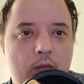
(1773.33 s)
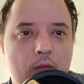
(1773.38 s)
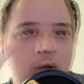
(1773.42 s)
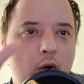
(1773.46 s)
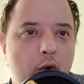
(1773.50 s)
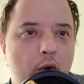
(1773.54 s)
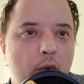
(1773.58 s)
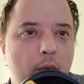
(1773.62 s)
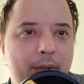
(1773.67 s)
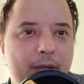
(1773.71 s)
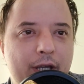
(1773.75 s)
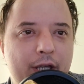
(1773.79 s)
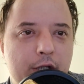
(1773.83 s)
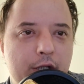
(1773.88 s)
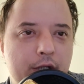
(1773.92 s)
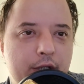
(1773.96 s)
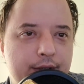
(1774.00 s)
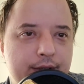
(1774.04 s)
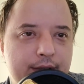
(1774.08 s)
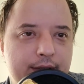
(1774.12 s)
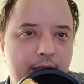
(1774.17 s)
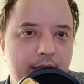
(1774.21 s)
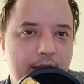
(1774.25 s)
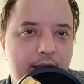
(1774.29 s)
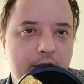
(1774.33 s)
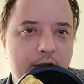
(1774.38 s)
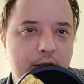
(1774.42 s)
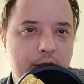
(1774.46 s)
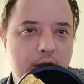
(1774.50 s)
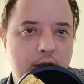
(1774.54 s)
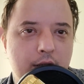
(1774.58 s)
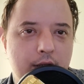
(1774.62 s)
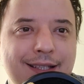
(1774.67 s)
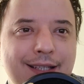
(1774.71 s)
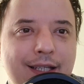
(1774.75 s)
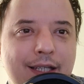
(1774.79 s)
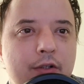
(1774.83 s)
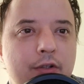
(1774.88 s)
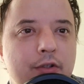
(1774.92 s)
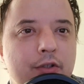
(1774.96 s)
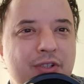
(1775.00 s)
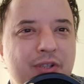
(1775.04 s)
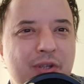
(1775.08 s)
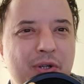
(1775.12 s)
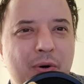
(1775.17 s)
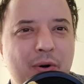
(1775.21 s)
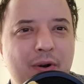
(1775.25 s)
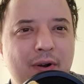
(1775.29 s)
automation stage. They are
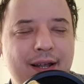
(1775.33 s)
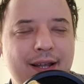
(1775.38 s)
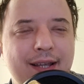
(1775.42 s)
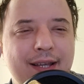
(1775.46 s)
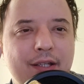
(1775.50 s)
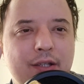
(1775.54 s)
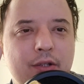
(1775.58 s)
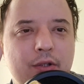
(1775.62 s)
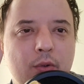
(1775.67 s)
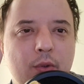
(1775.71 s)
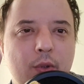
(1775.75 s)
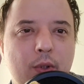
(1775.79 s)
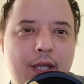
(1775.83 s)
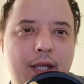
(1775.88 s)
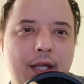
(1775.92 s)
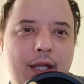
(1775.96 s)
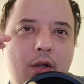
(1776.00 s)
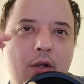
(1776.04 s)
trying to